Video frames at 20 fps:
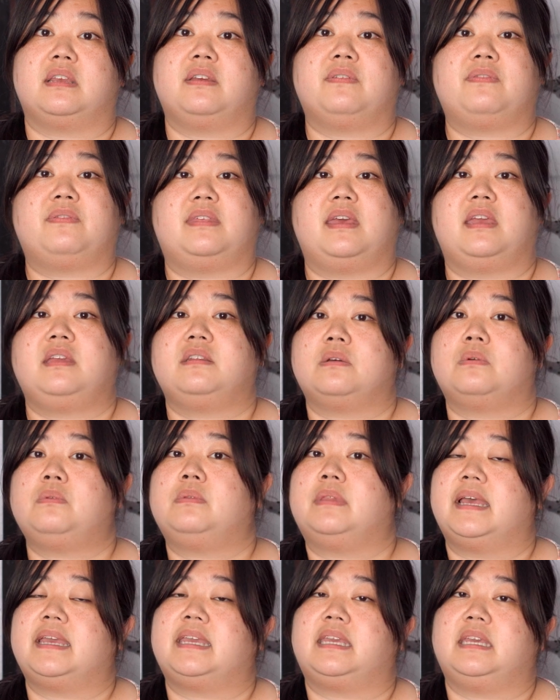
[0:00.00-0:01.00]
If they
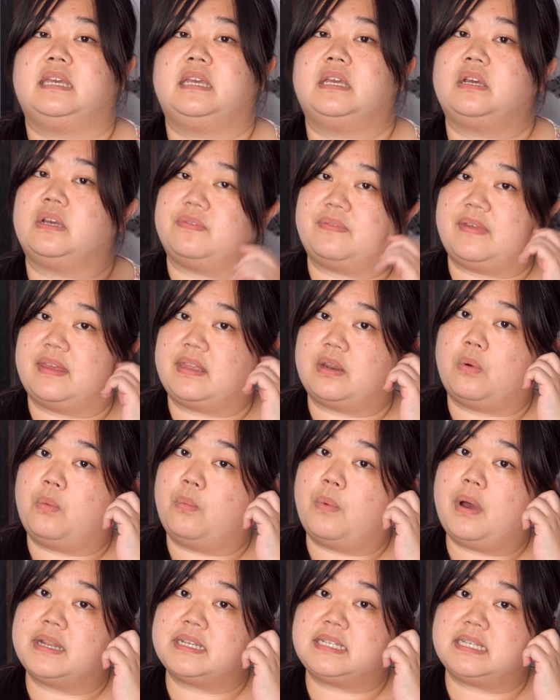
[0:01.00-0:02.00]
don't like it, if they don't
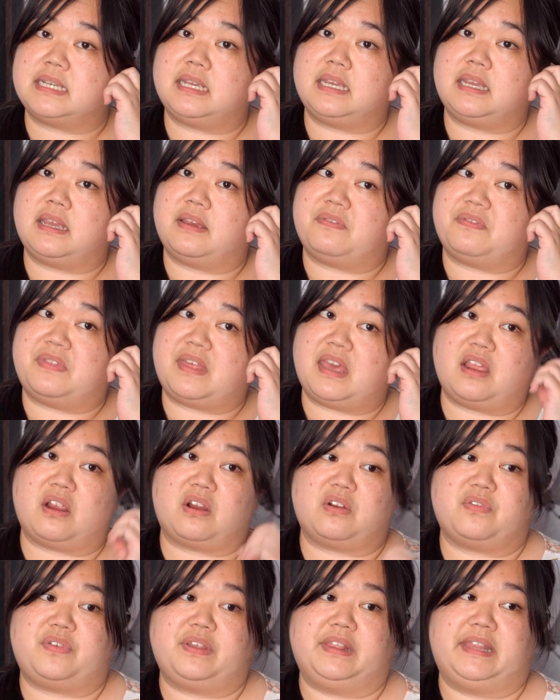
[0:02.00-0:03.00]
want it, if they
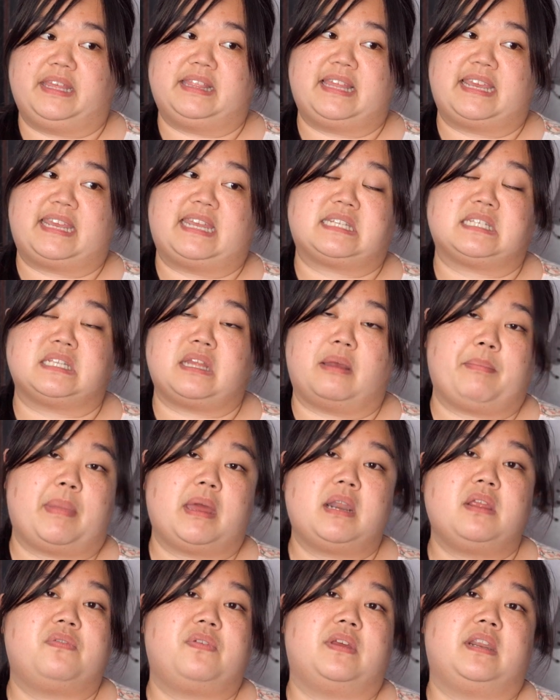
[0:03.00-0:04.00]
are feeling like it's not
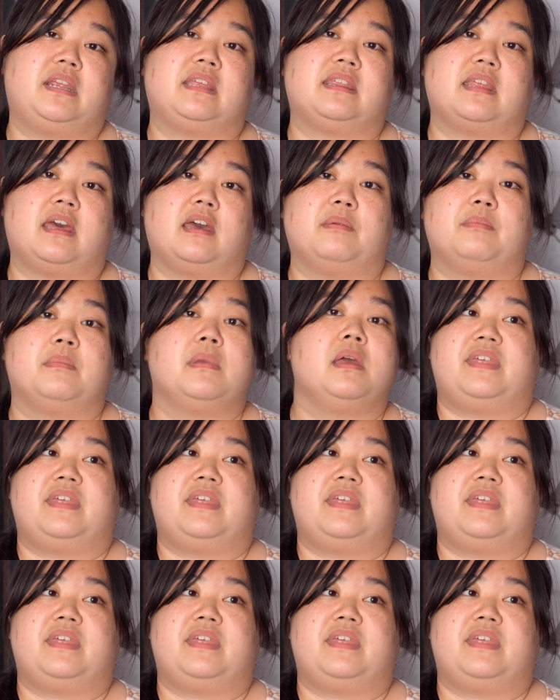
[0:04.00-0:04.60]
benefiting them,